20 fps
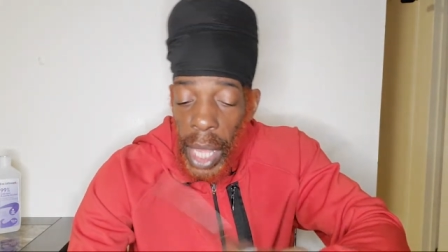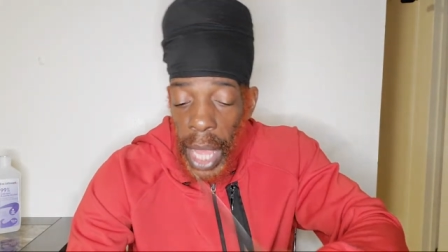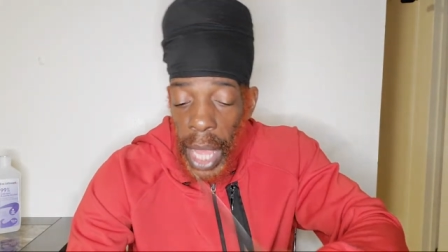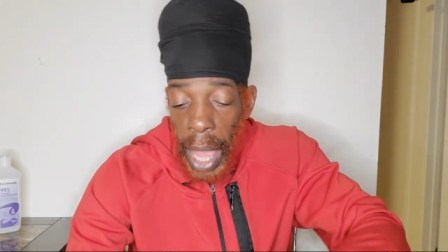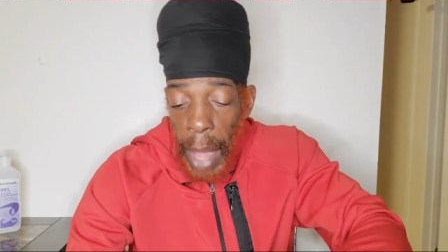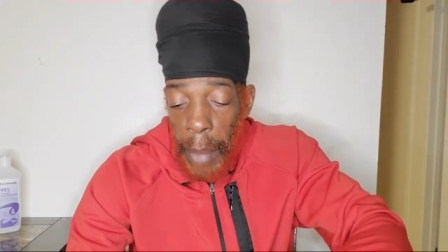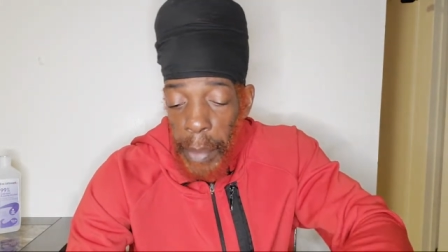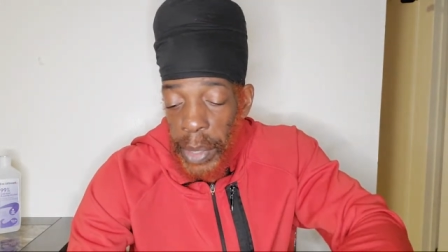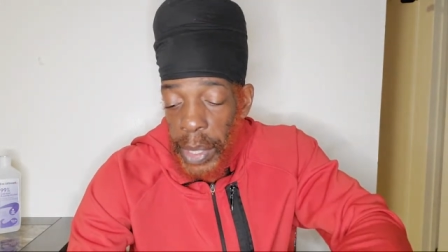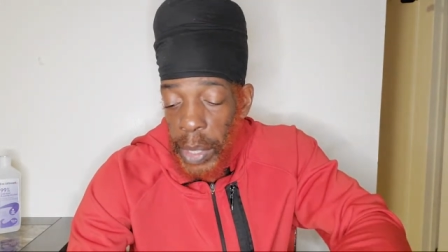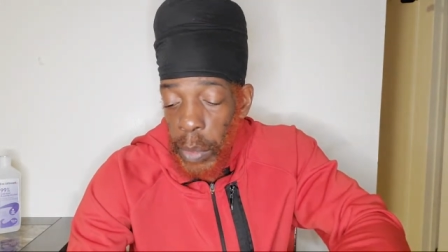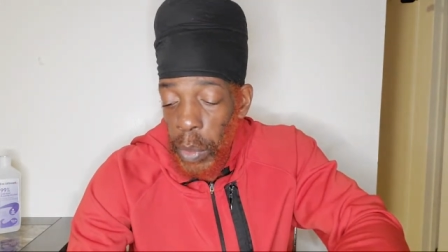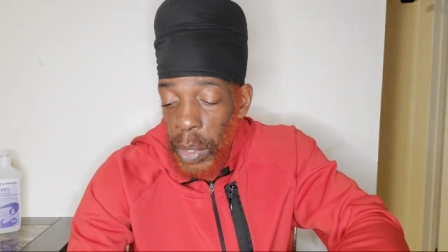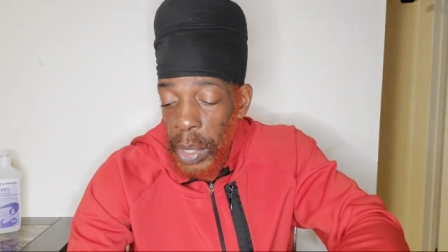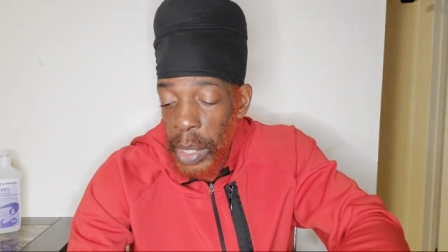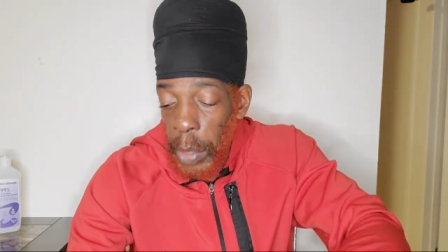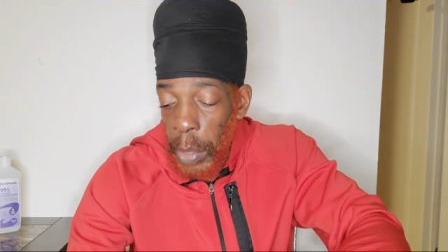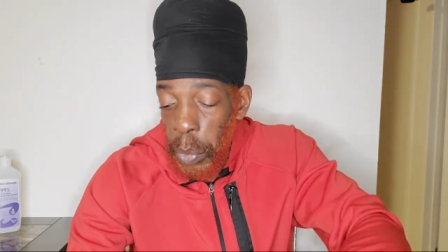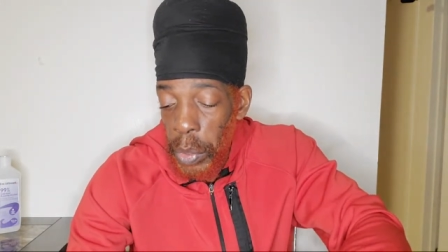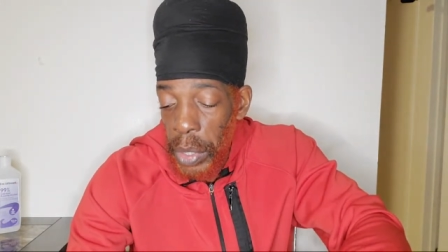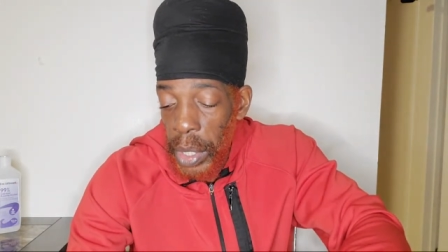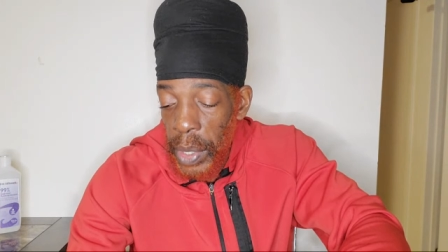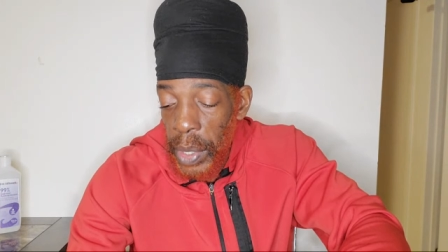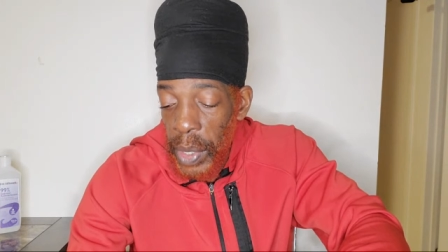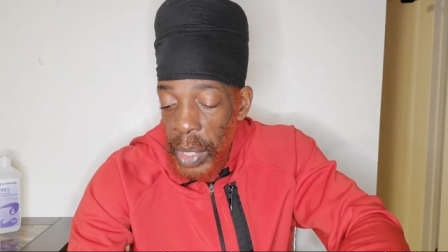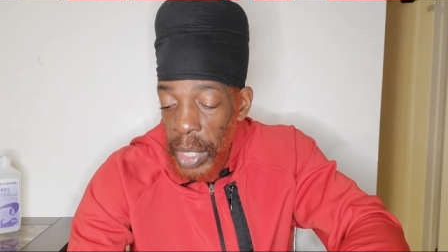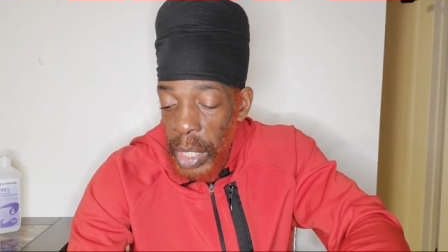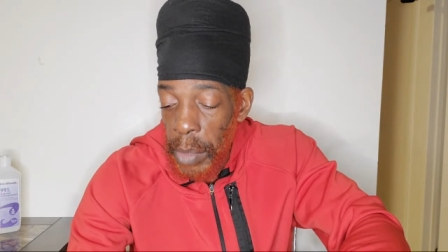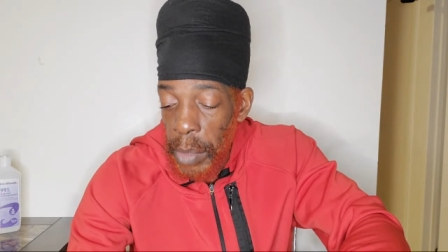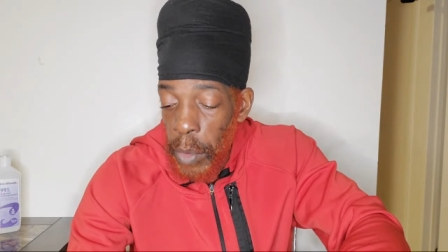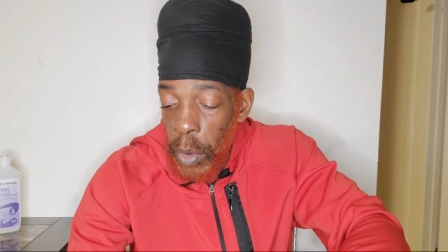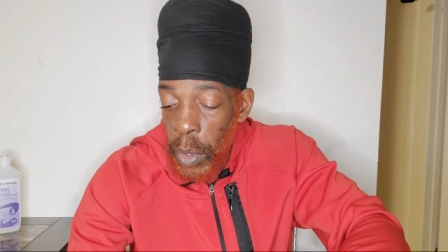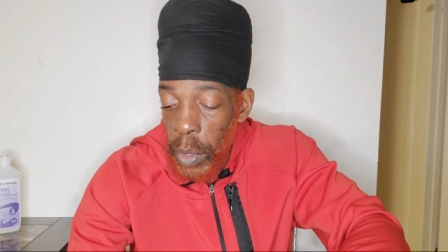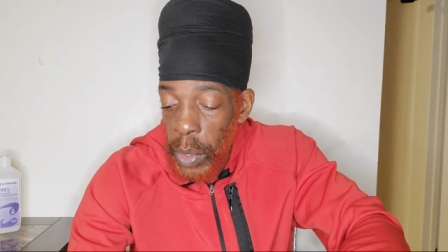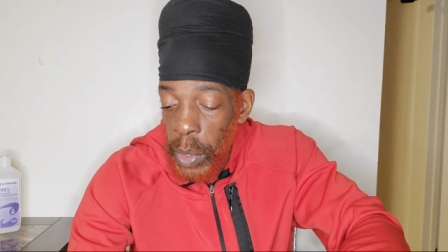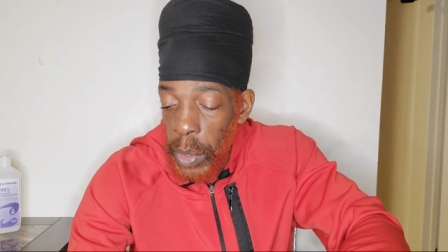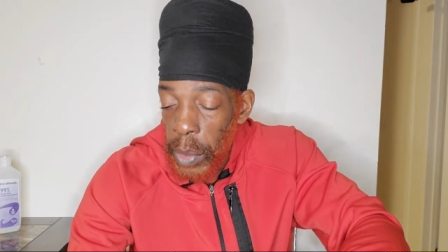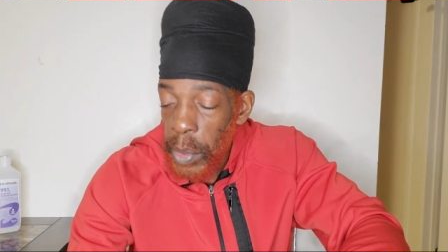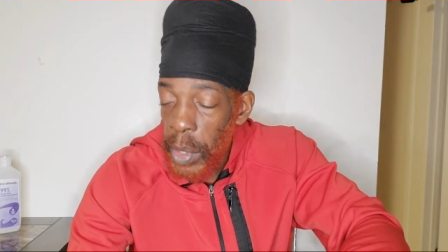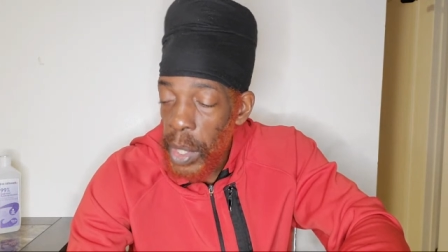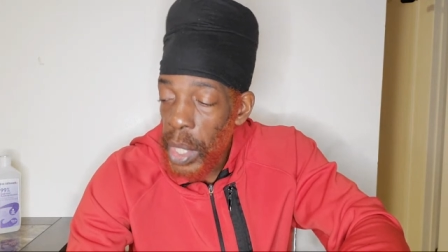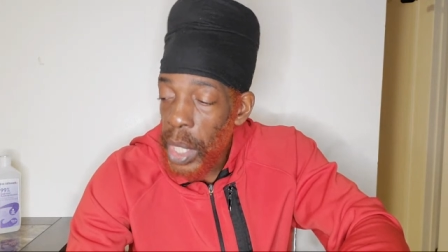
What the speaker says: I'm going to see what's up with the CMOS.